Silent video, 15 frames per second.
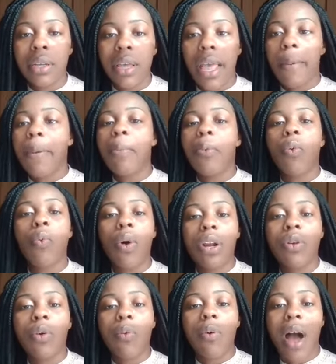And people
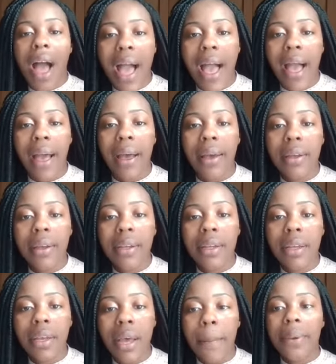wonder why.
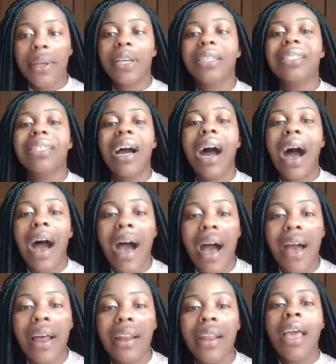Because
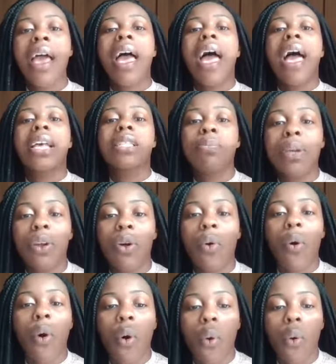God has been
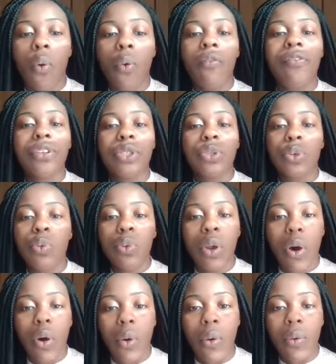on hold for too
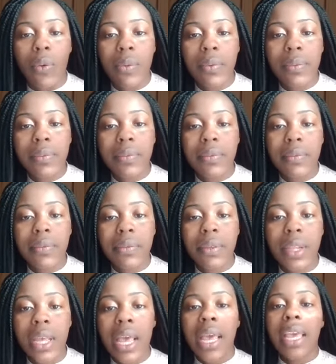long.
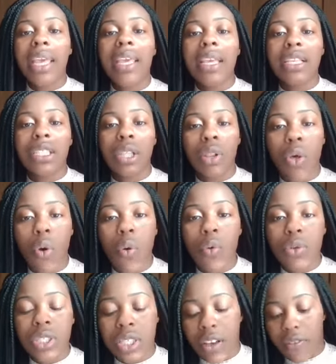He is
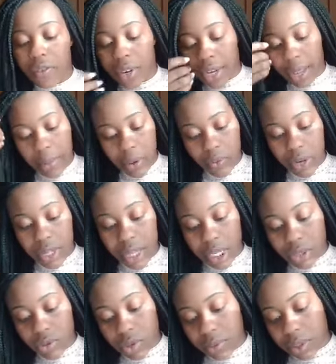long suffering. Let me read that
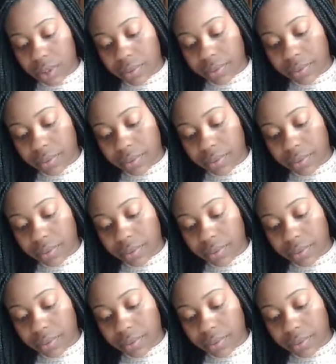scripture.